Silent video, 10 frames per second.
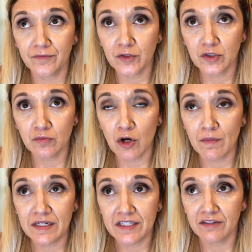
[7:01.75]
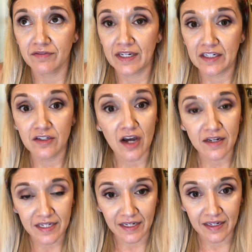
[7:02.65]
those moments of like
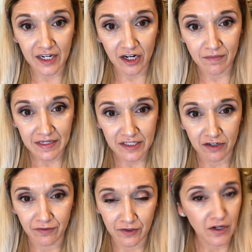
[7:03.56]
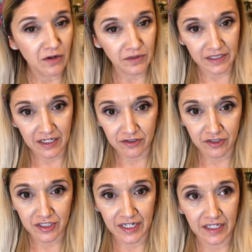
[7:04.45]
not taking care of myself or not really
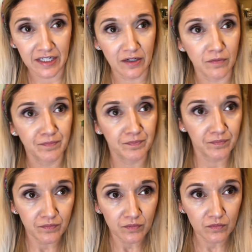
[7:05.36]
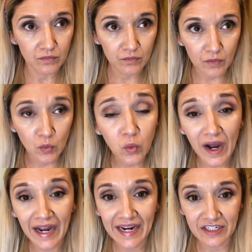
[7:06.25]
understanding
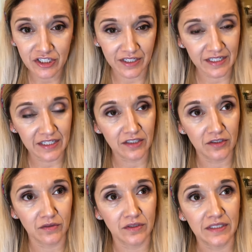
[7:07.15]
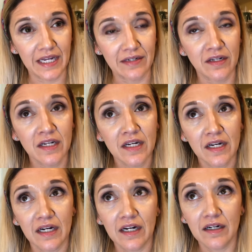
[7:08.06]
why I shouldn't eat gluten, and
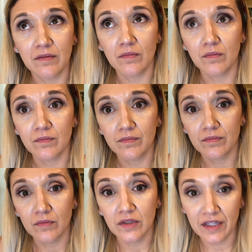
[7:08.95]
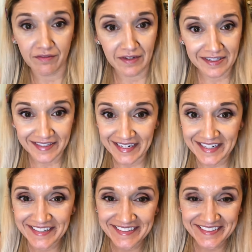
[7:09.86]
loving
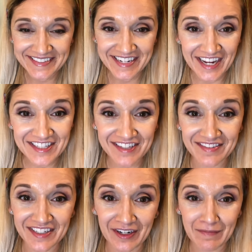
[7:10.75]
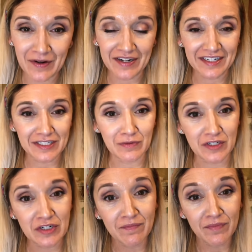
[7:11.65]
like tons of dairy products,
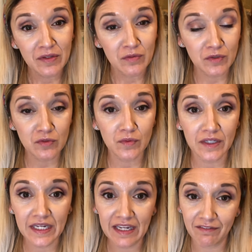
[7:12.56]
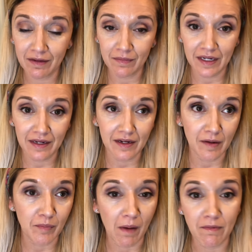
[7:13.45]
which was really giving me
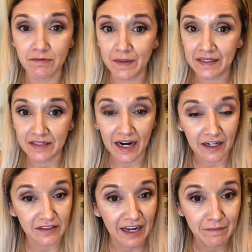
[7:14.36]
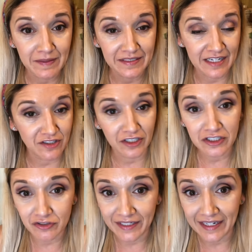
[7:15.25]
gut problems my entire life, because I
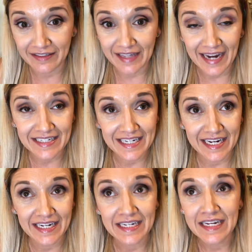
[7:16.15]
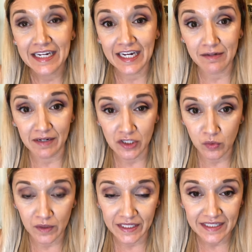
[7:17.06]
started drinking lactate in my
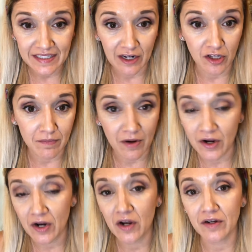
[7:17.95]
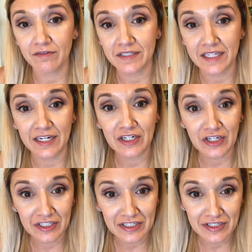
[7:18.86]
20s. I all of a sudden
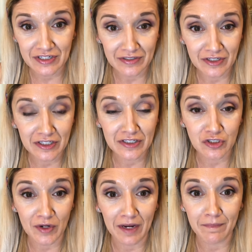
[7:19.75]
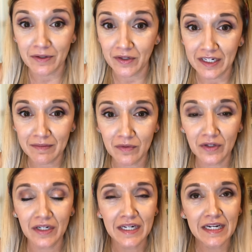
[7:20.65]
couldn't drink milk
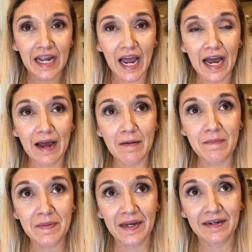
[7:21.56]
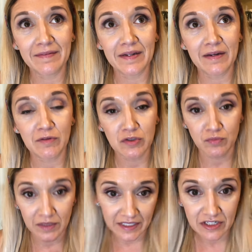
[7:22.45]
anymore, but it was
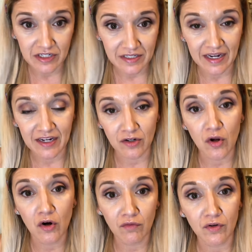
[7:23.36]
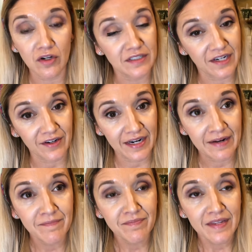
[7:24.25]
really just like an overall dairy
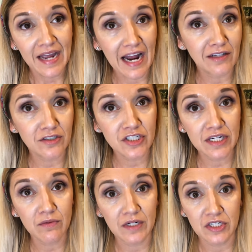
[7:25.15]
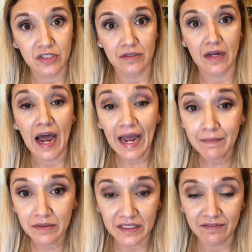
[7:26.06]
allergy, which I
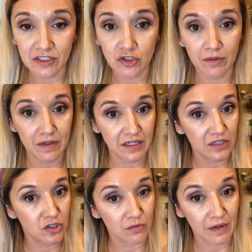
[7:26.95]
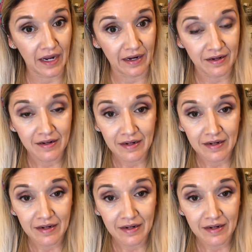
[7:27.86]
believe contributed to my